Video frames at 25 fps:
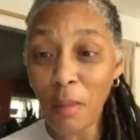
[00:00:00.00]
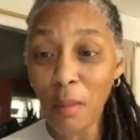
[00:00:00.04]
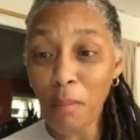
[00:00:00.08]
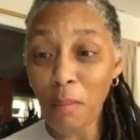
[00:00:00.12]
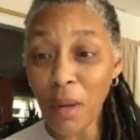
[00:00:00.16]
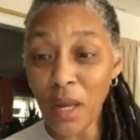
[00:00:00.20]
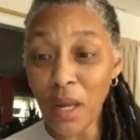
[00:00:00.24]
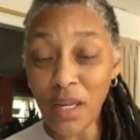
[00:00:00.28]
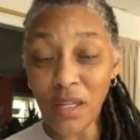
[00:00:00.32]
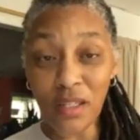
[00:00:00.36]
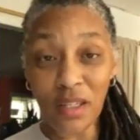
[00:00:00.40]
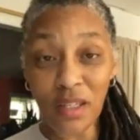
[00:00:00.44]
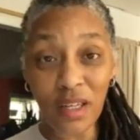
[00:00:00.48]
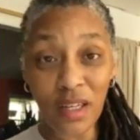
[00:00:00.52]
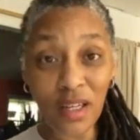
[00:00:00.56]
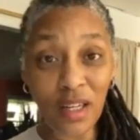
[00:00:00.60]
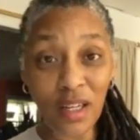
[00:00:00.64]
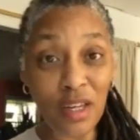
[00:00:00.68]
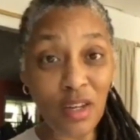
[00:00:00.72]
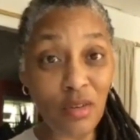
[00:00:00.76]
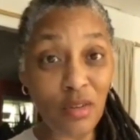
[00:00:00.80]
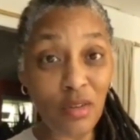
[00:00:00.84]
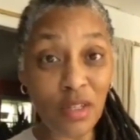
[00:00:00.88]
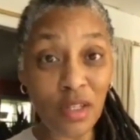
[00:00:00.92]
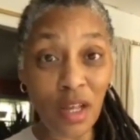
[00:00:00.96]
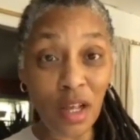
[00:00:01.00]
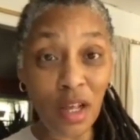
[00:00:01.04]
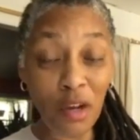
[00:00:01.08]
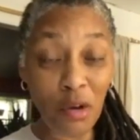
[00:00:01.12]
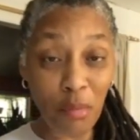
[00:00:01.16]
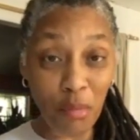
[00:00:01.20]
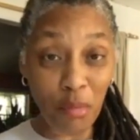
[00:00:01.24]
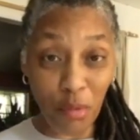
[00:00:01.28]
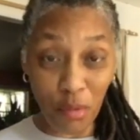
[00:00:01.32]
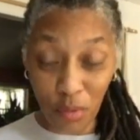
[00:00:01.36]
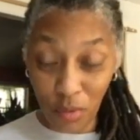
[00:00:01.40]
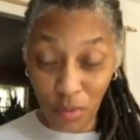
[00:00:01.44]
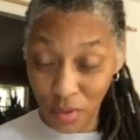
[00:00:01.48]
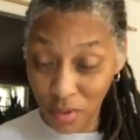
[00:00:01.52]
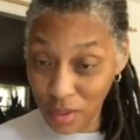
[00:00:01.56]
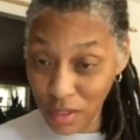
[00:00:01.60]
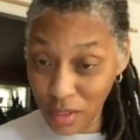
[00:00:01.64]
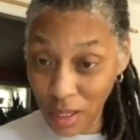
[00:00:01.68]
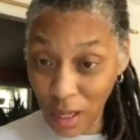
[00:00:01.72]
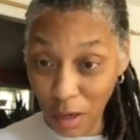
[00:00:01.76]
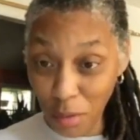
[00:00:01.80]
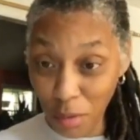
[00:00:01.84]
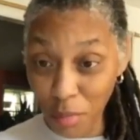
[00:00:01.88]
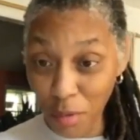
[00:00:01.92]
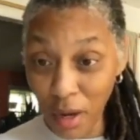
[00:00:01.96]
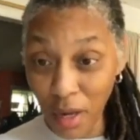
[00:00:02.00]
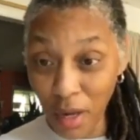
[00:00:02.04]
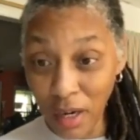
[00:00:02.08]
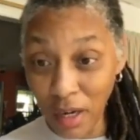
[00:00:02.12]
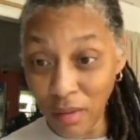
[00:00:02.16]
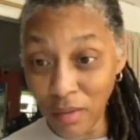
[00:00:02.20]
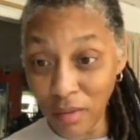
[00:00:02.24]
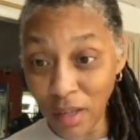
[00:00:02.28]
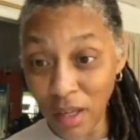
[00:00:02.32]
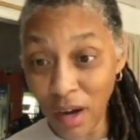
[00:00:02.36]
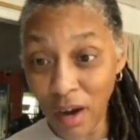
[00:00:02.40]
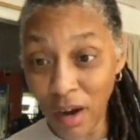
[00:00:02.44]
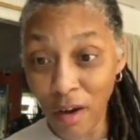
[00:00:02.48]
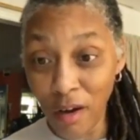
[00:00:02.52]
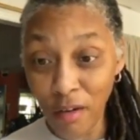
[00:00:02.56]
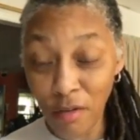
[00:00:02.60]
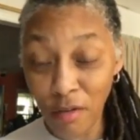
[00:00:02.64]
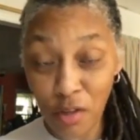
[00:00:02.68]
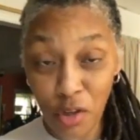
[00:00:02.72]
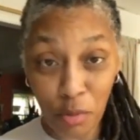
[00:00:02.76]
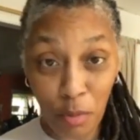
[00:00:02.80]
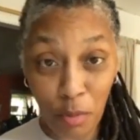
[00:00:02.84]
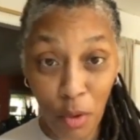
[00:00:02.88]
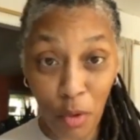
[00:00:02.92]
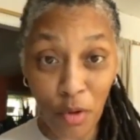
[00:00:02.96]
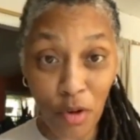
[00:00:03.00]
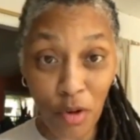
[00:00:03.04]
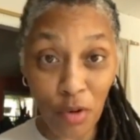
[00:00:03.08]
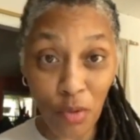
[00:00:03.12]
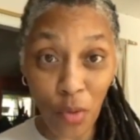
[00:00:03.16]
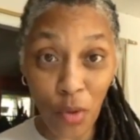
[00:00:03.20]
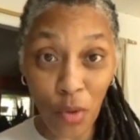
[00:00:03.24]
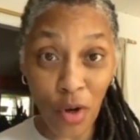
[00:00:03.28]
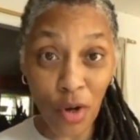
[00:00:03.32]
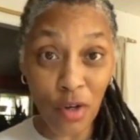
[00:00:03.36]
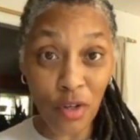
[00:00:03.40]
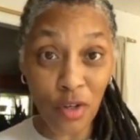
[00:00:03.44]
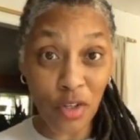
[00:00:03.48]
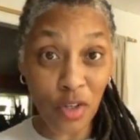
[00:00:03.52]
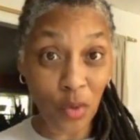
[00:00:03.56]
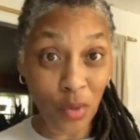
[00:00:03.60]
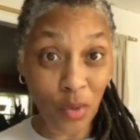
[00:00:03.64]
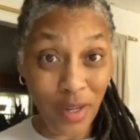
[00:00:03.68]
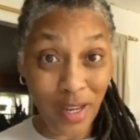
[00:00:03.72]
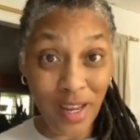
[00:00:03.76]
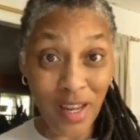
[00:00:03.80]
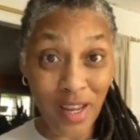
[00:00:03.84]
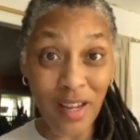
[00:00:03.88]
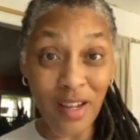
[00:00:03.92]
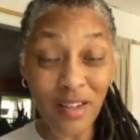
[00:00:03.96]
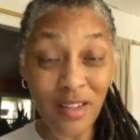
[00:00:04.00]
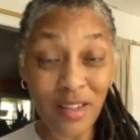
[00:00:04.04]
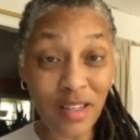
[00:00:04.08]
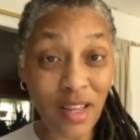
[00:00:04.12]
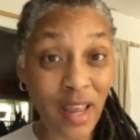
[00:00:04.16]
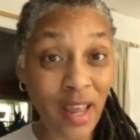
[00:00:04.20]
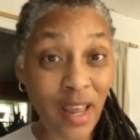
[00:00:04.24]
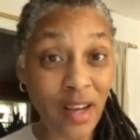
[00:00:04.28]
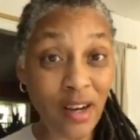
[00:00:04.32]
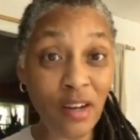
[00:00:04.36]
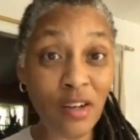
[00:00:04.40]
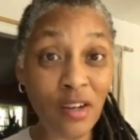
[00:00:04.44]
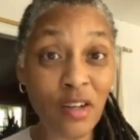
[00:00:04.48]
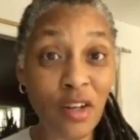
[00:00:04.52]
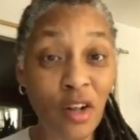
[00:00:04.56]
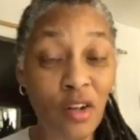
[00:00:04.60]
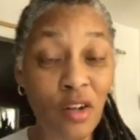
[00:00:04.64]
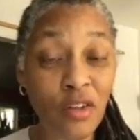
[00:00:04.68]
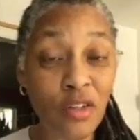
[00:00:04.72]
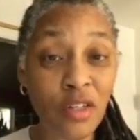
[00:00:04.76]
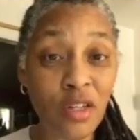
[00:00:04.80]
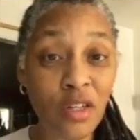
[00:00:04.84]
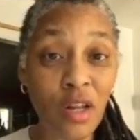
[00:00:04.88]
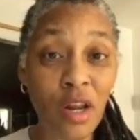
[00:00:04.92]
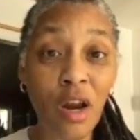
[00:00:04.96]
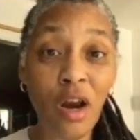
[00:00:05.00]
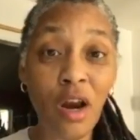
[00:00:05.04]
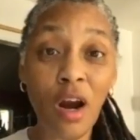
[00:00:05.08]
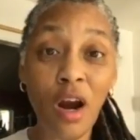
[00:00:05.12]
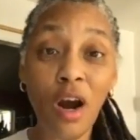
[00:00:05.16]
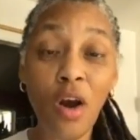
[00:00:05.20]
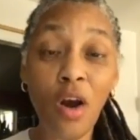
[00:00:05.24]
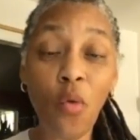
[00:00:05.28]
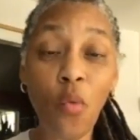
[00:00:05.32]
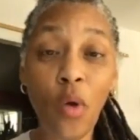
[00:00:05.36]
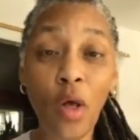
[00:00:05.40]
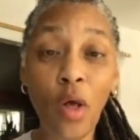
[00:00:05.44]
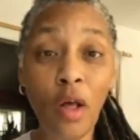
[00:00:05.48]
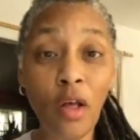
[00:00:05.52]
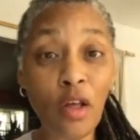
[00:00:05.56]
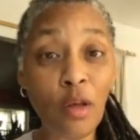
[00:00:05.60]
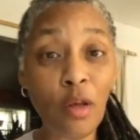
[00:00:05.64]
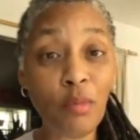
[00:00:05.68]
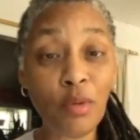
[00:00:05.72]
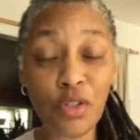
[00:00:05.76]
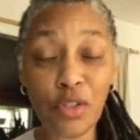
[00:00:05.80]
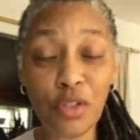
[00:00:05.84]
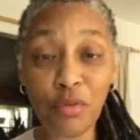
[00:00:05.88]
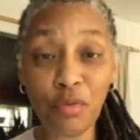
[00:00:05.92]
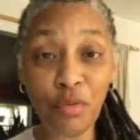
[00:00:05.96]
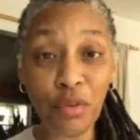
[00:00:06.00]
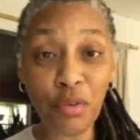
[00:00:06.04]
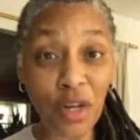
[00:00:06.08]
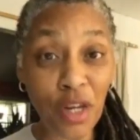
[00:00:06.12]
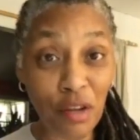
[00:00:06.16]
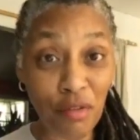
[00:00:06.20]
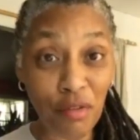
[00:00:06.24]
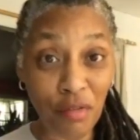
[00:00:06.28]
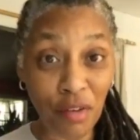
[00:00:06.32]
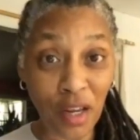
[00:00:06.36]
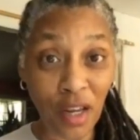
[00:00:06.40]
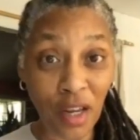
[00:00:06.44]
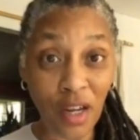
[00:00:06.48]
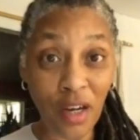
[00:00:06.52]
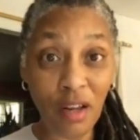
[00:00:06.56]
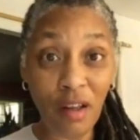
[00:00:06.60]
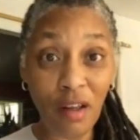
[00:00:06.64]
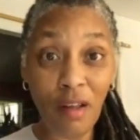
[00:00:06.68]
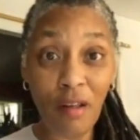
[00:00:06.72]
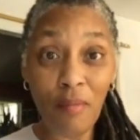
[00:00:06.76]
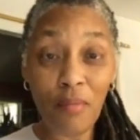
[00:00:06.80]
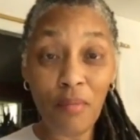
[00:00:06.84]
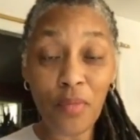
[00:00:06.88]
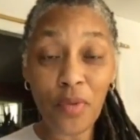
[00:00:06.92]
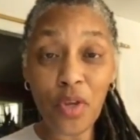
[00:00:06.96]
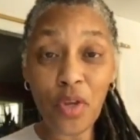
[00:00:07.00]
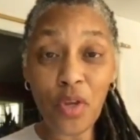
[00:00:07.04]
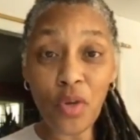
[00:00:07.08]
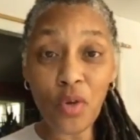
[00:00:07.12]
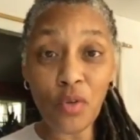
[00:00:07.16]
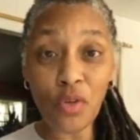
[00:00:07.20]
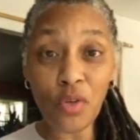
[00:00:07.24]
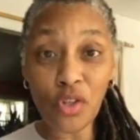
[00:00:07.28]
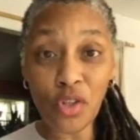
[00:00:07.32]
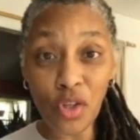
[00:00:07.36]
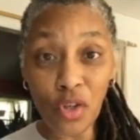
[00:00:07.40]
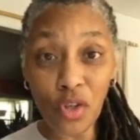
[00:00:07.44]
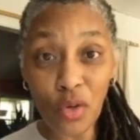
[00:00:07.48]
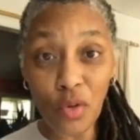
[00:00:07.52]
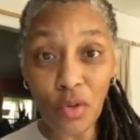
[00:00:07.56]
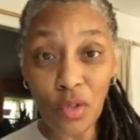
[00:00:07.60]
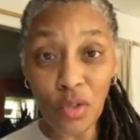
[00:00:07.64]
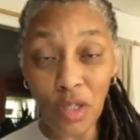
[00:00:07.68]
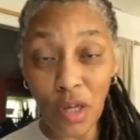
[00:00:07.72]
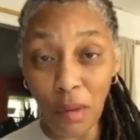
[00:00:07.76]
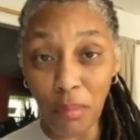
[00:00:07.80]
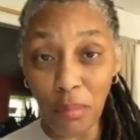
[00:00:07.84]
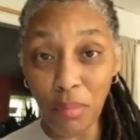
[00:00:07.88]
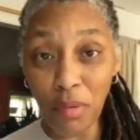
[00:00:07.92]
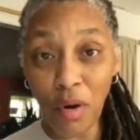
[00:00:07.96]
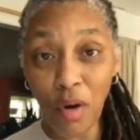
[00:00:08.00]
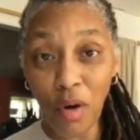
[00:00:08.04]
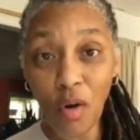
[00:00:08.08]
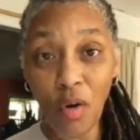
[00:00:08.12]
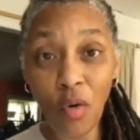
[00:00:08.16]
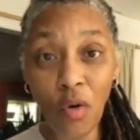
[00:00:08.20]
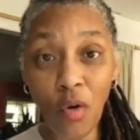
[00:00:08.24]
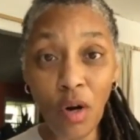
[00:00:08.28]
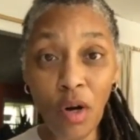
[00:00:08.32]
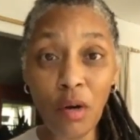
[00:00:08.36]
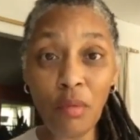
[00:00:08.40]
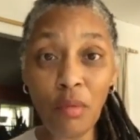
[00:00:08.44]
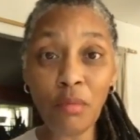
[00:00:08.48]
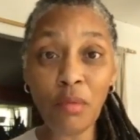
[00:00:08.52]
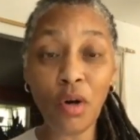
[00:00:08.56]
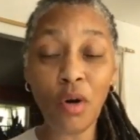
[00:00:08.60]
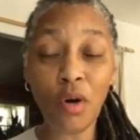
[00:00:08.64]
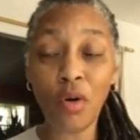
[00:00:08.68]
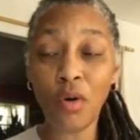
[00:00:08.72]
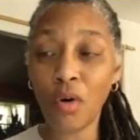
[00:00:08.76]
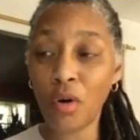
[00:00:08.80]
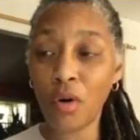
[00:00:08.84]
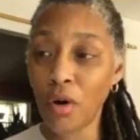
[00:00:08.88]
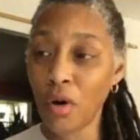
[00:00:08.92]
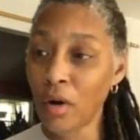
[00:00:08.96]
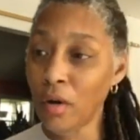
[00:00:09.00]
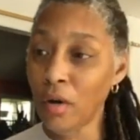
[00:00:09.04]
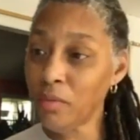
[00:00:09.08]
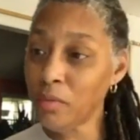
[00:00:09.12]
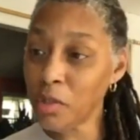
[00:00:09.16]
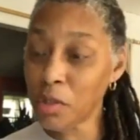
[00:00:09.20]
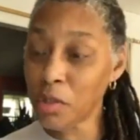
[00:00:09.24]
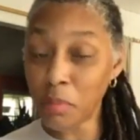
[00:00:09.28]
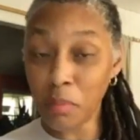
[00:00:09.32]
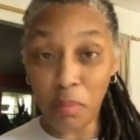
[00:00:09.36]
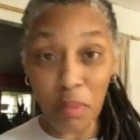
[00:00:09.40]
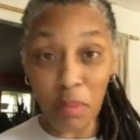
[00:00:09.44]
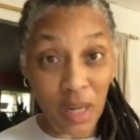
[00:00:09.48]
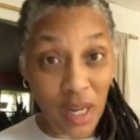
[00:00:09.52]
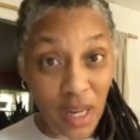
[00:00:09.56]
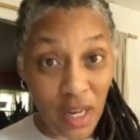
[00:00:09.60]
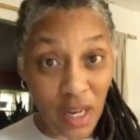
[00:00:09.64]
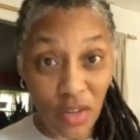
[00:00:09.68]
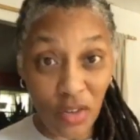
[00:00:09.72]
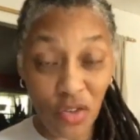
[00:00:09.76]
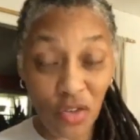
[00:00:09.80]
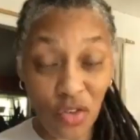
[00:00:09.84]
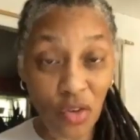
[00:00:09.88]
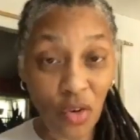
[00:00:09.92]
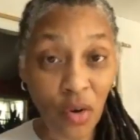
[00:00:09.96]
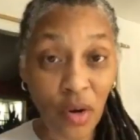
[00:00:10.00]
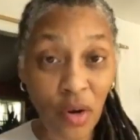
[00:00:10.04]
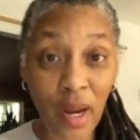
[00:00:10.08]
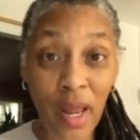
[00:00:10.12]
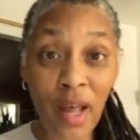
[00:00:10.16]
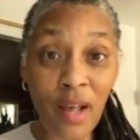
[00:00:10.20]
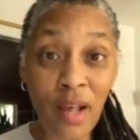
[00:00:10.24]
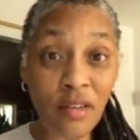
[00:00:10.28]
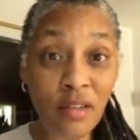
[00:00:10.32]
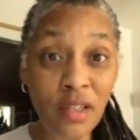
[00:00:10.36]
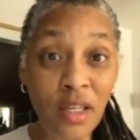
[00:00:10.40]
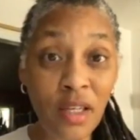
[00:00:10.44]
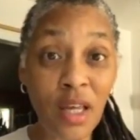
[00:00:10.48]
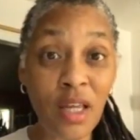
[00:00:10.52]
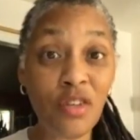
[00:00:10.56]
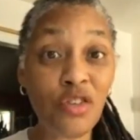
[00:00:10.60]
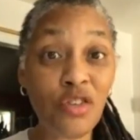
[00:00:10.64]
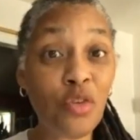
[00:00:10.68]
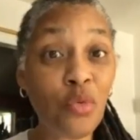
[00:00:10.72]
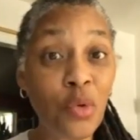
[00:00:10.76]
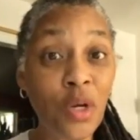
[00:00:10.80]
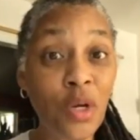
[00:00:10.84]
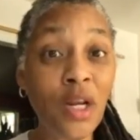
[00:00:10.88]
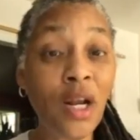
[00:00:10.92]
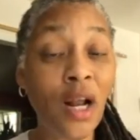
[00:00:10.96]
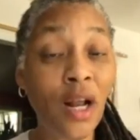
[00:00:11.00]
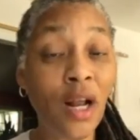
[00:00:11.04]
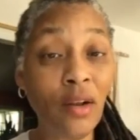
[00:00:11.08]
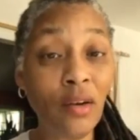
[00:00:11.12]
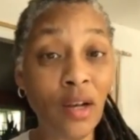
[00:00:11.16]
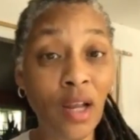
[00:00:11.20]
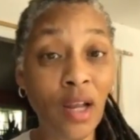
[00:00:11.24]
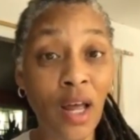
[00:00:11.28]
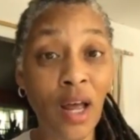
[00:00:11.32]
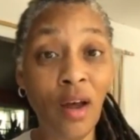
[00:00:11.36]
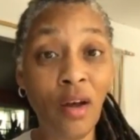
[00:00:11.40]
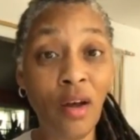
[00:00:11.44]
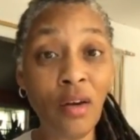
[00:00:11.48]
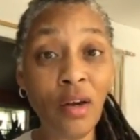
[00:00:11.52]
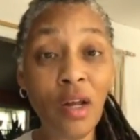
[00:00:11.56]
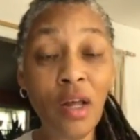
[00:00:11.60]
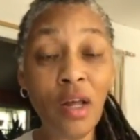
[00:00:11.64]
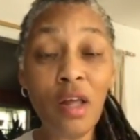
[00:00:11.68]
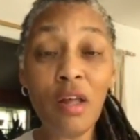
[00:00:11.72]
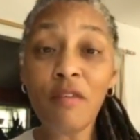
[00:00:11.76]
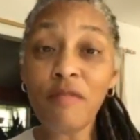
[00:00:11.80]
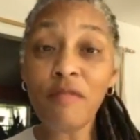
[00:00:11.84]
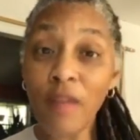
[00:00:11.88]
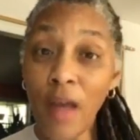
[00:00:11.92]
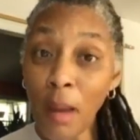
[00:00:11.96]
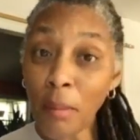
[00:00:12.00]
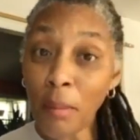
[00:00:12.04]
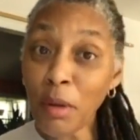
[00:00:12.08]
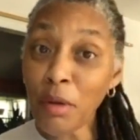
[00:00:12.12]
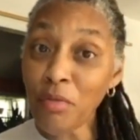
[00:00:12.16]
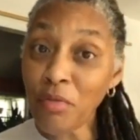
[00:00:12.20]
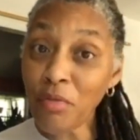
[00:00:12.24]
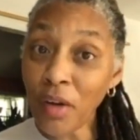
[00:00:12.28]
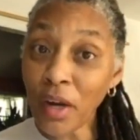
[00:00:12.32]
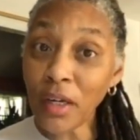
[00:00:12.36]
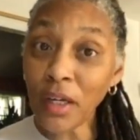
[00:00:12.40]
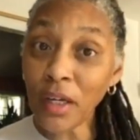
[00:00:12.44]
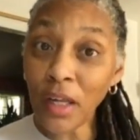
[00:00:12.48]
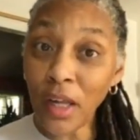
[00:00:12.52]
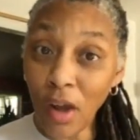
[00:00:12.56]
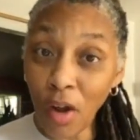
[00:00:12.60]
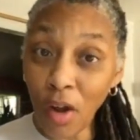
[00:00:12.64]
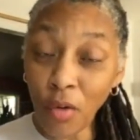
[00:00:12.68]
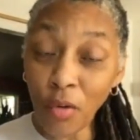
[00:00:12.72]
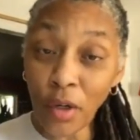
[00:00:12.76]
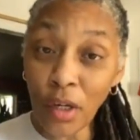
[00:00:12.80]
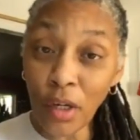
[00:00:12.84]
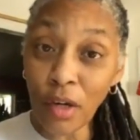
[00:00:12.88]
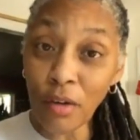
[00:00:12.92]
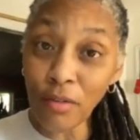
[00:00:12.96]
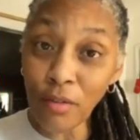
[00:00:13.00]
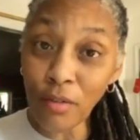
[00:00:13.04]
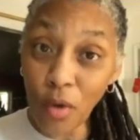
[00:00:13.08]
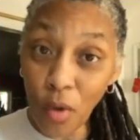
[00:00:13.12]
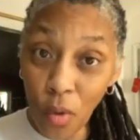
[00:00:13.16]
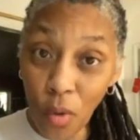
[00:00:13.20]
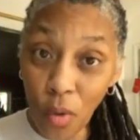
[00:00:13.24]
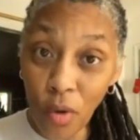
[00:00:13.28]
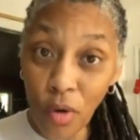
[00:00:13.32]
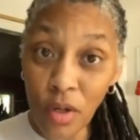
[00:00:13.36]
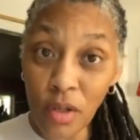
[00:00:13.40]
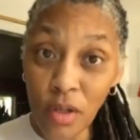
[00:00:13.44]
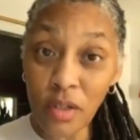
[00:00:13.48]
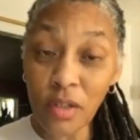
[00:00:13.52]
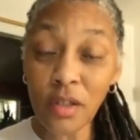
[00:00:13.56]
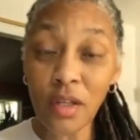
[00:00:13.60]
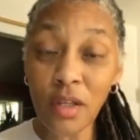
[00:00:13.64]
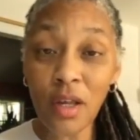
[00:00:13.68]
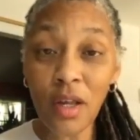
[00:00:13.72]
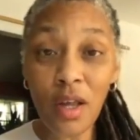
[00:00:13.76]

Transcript: Basically, you're celebrating the art of the spoken word. So kids and adults are welcome. It's a free event. You choose a poem or speech or essay to read out loud. Family friendly only, of course.